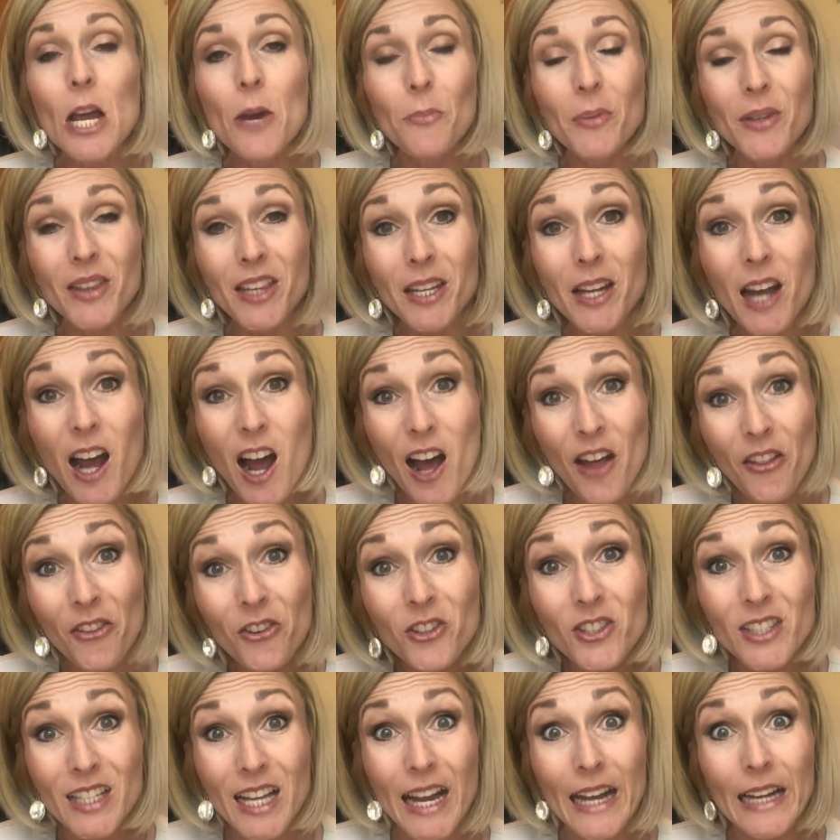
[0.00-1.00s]
but the
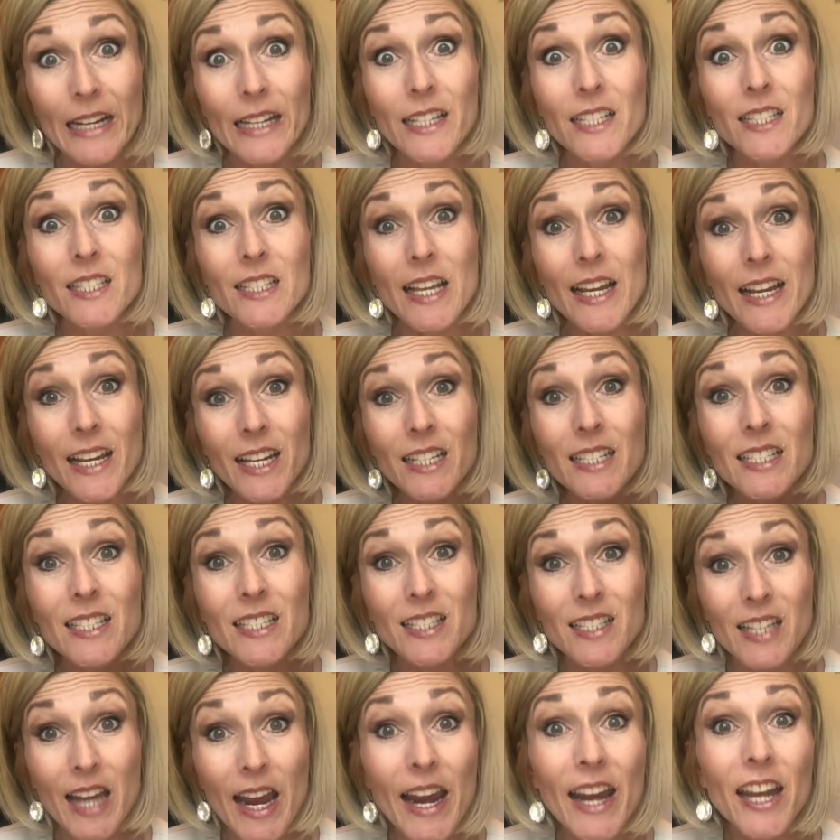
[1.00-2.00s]
other side is they can
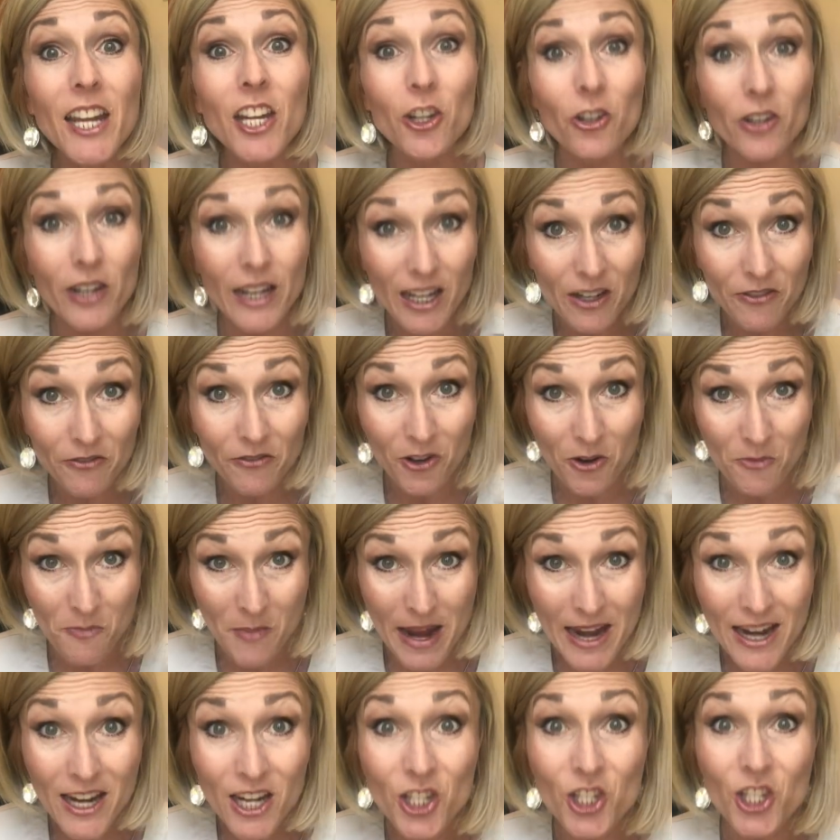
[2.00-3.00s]
take your
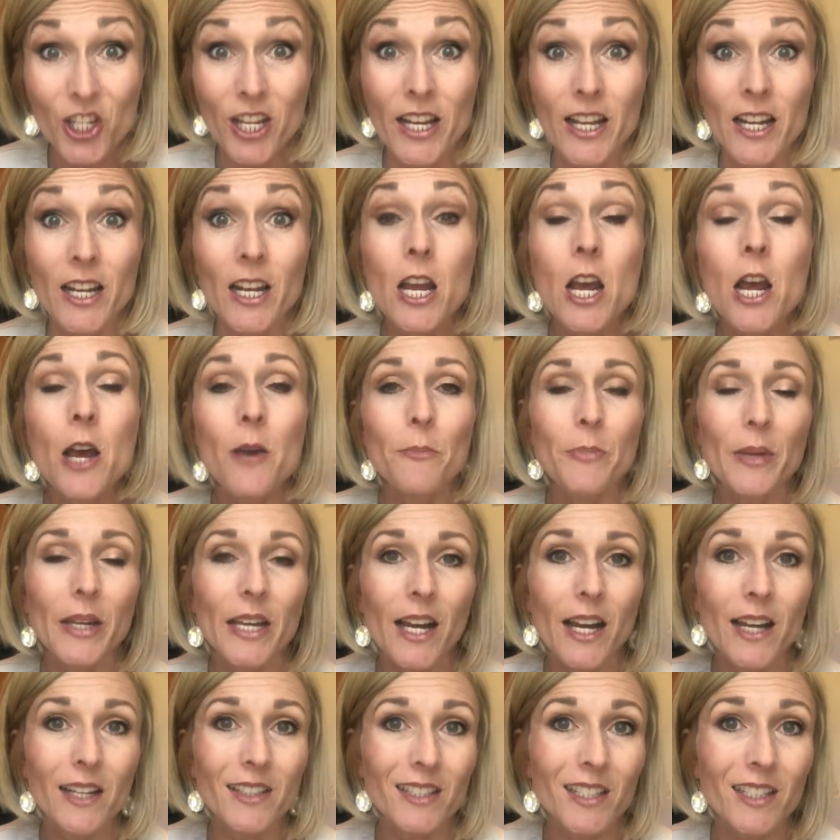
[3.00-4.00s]
information
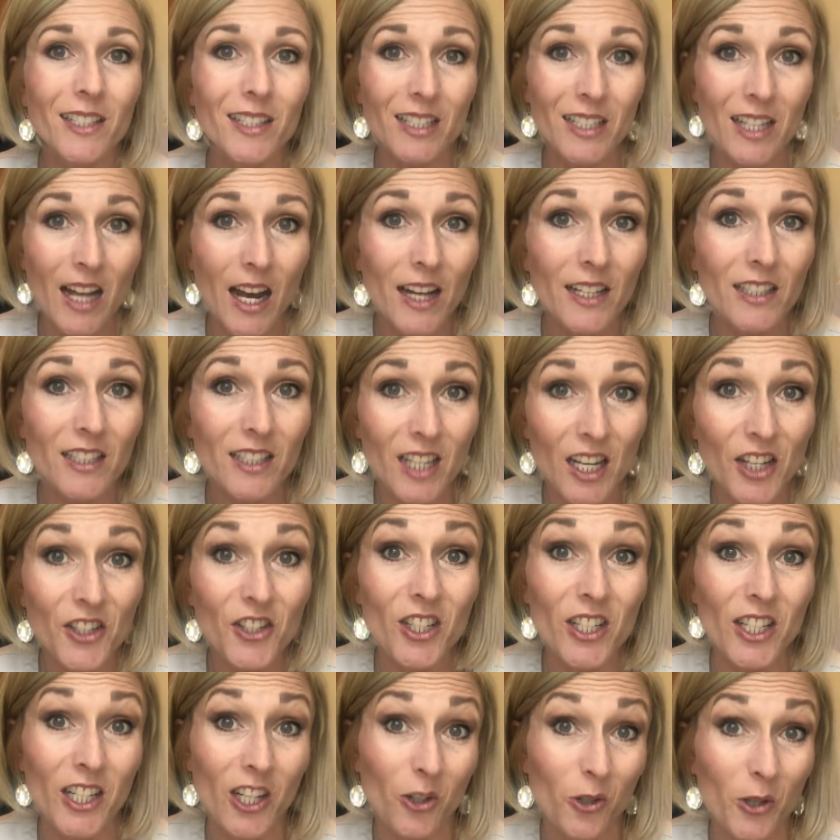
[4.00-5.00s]
because it's not
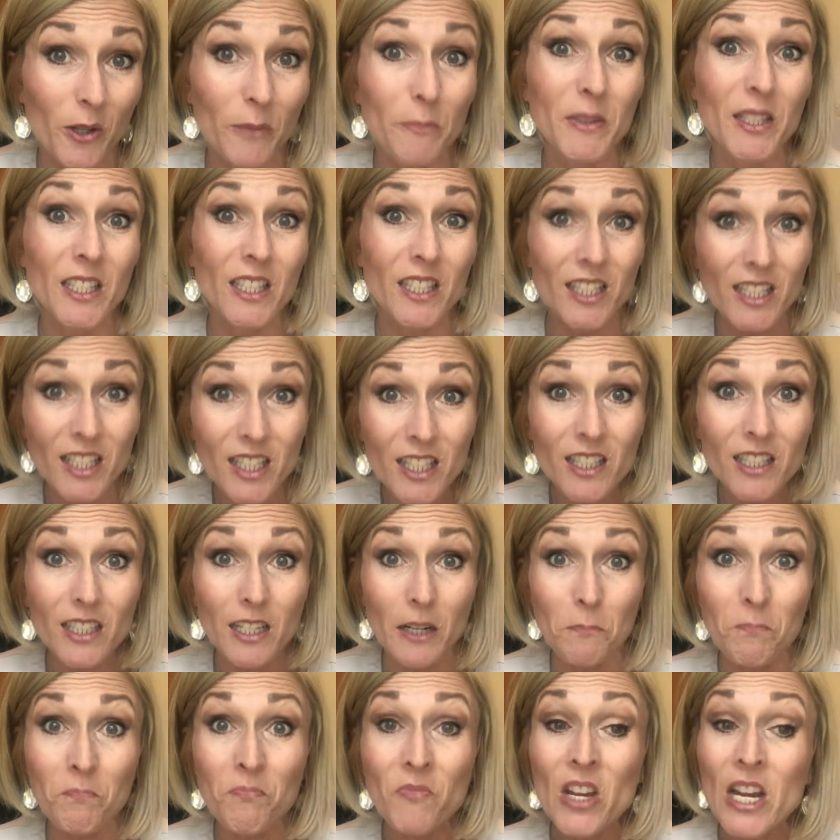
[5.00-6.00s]
such an encrypted system,